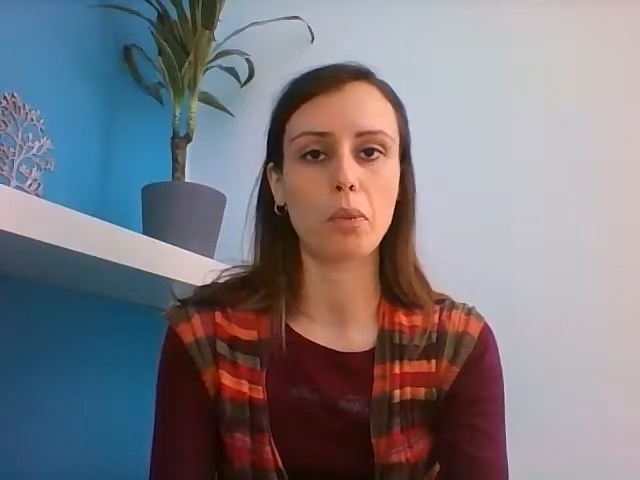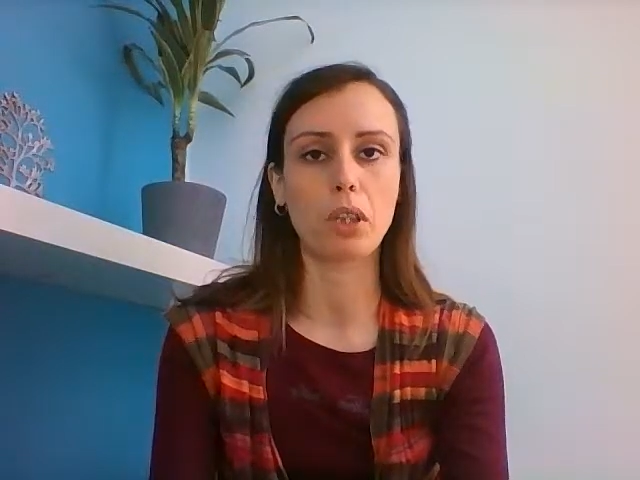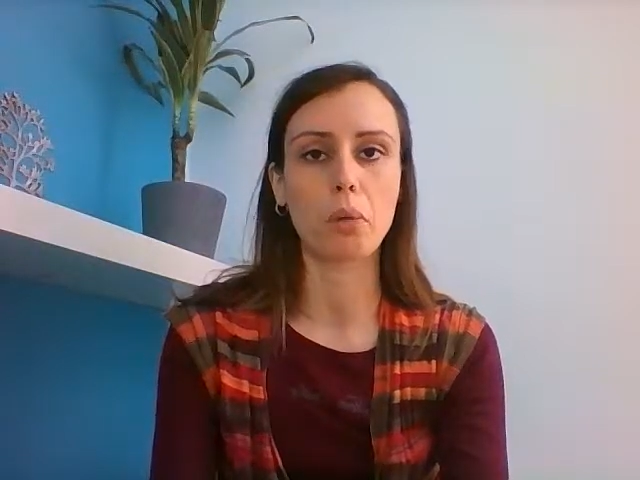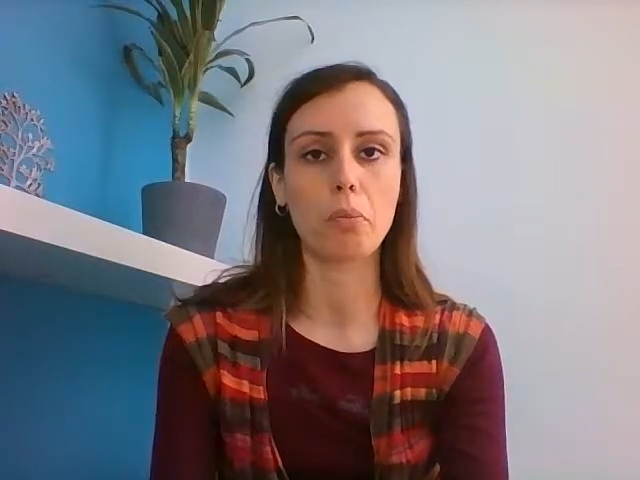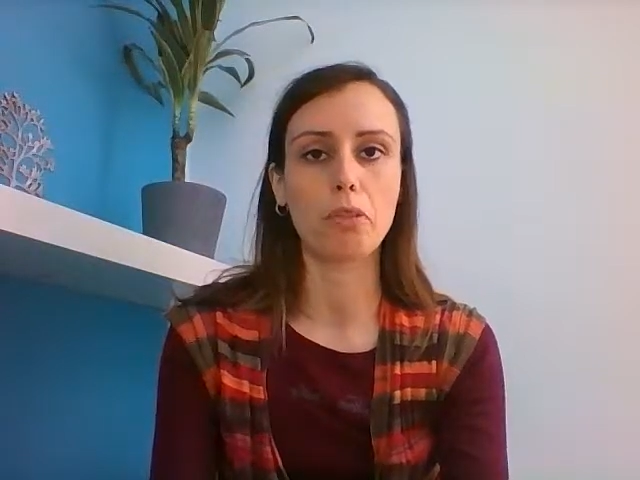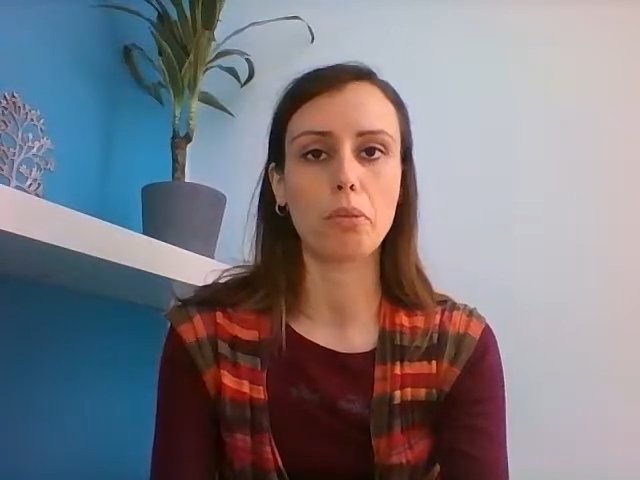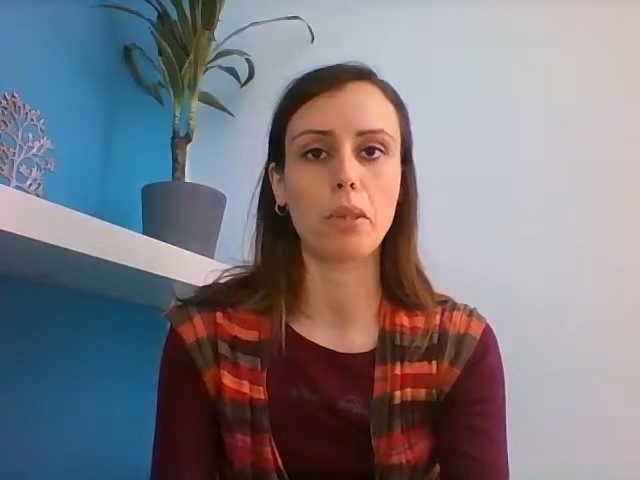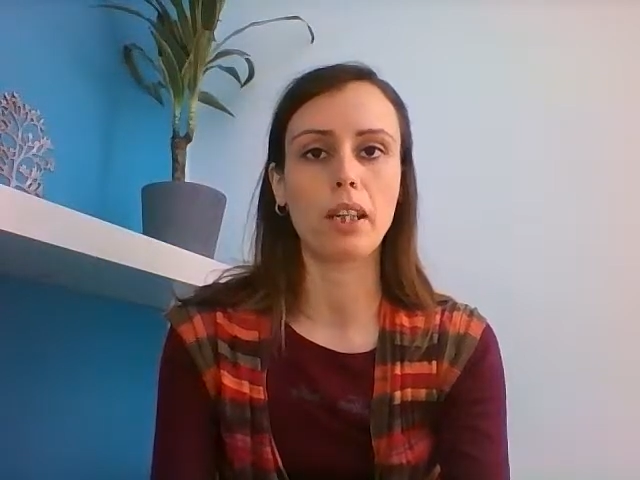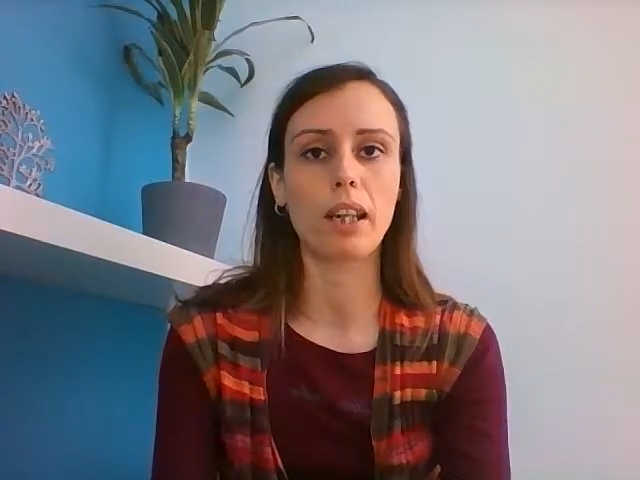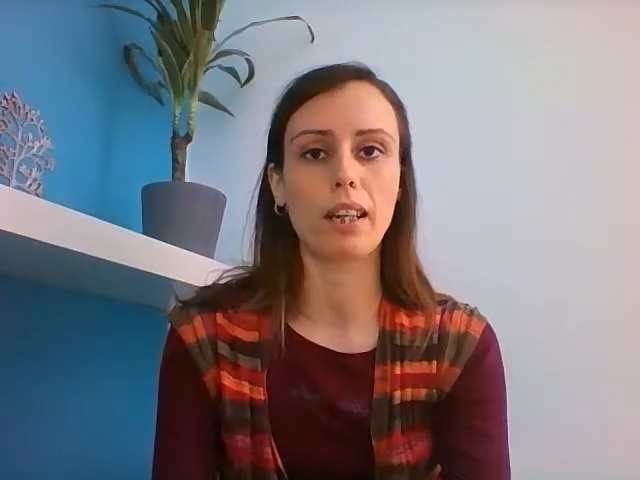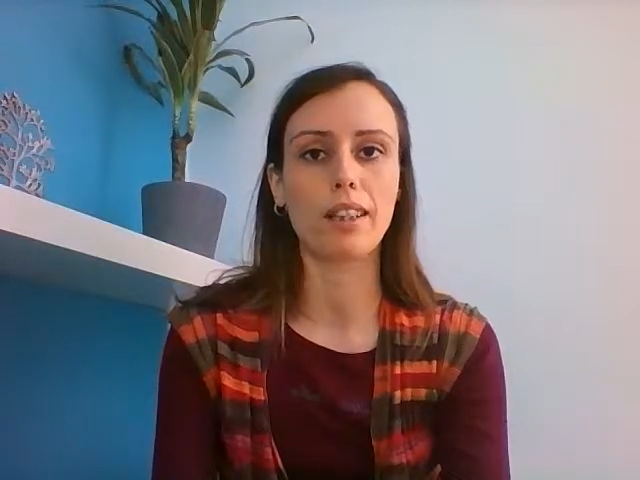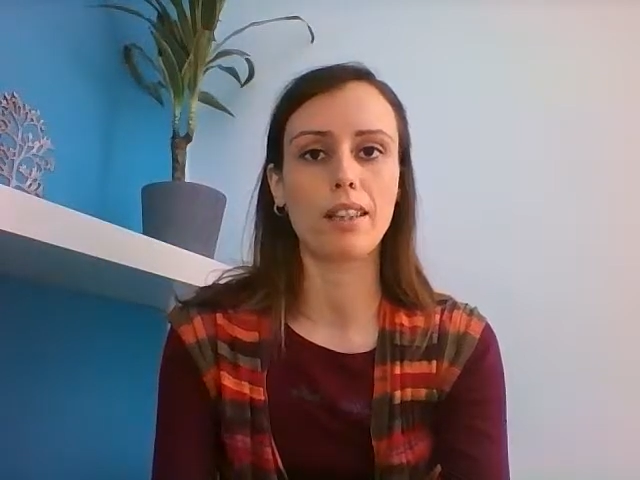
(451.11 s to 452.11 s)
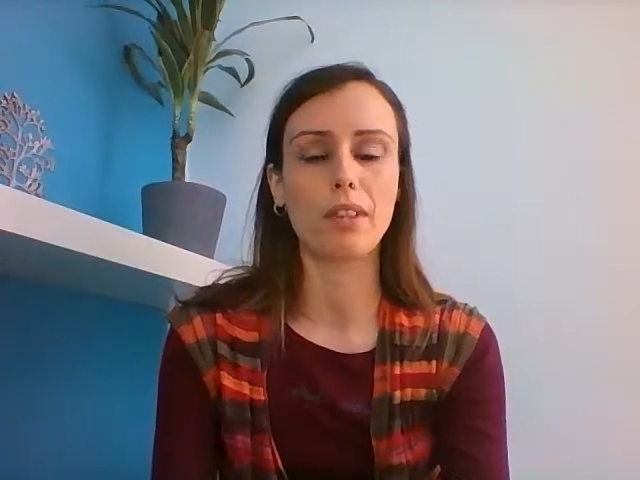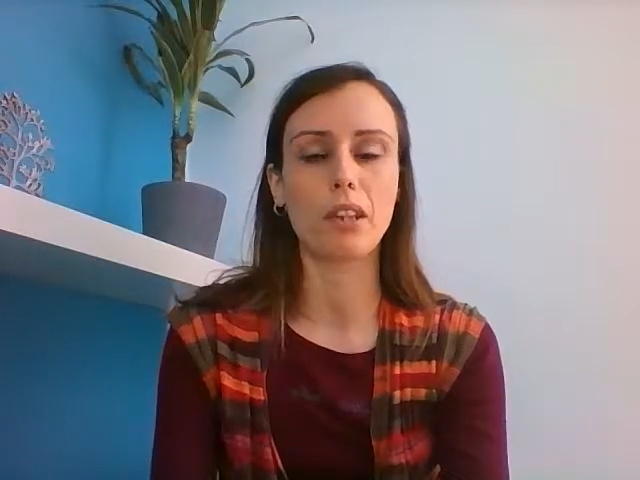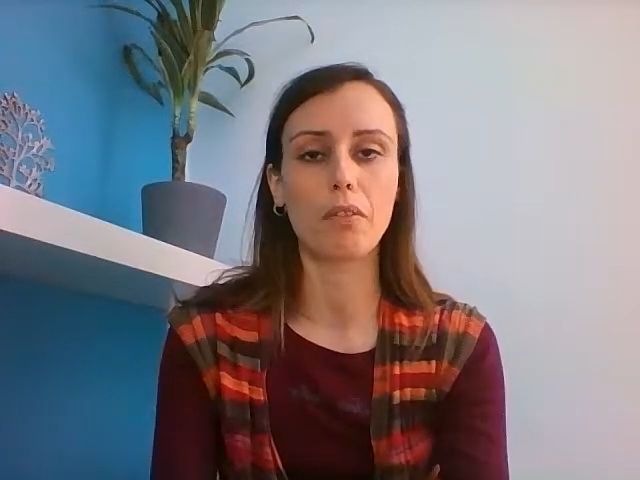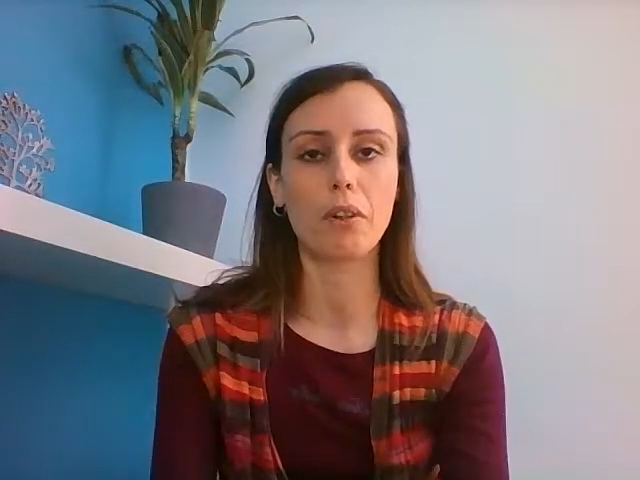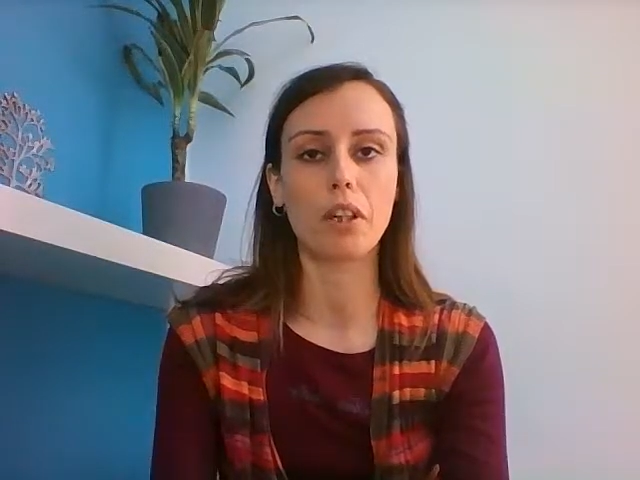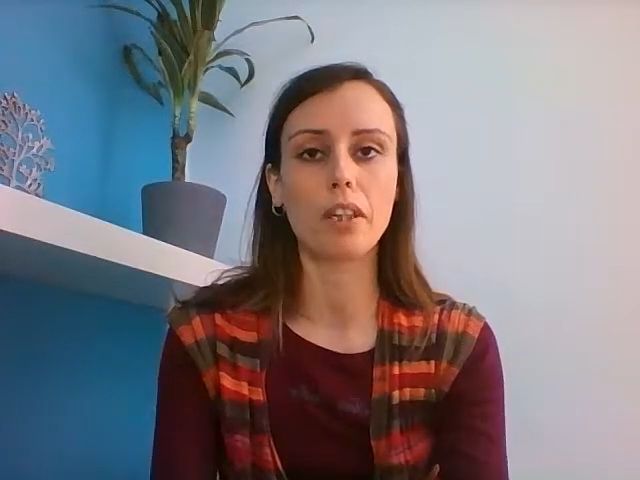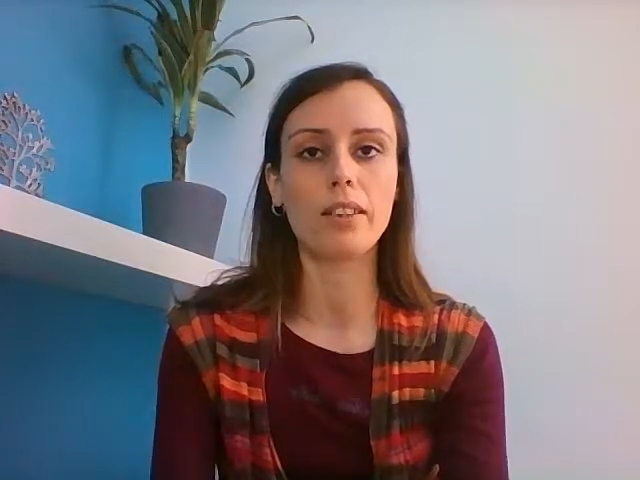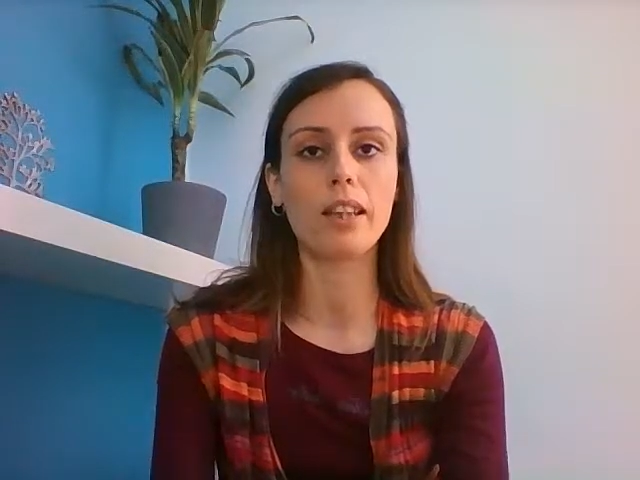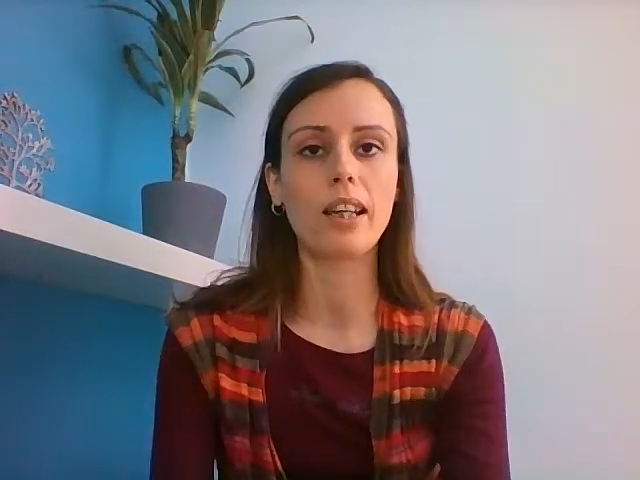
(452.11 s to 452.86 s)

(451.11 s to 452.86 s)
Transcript: up from your negative inner voice,